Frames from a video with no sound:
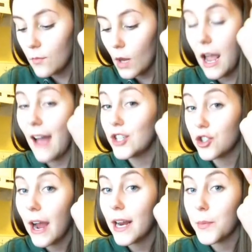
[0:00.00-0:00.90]
I haven't
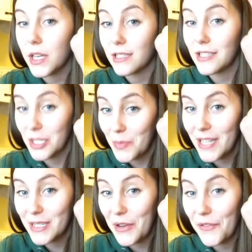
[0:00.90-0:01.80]
tried it because it's
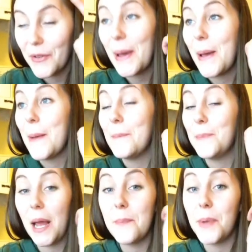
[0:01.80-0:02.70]
expensive,
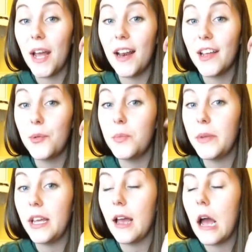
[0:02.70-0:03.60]
but I bet it would
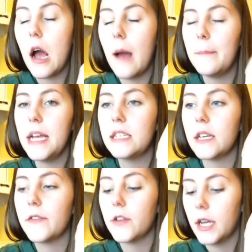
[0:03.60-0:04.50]
be
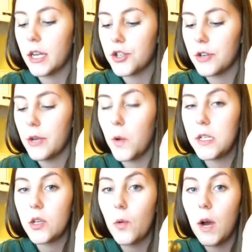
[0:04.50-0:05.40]
amazing for like a treat
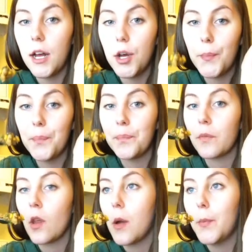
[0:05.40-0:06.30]
once in a while,
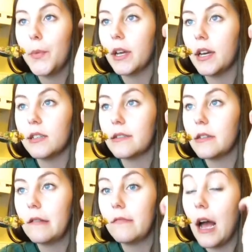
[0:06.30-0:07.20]
because
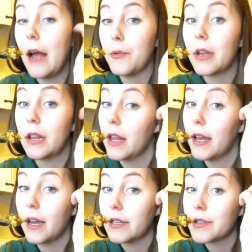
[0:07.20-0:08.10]
I really
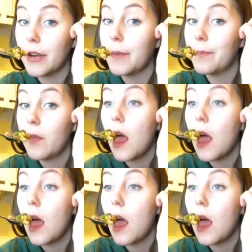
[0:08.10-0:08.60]
like ice cream.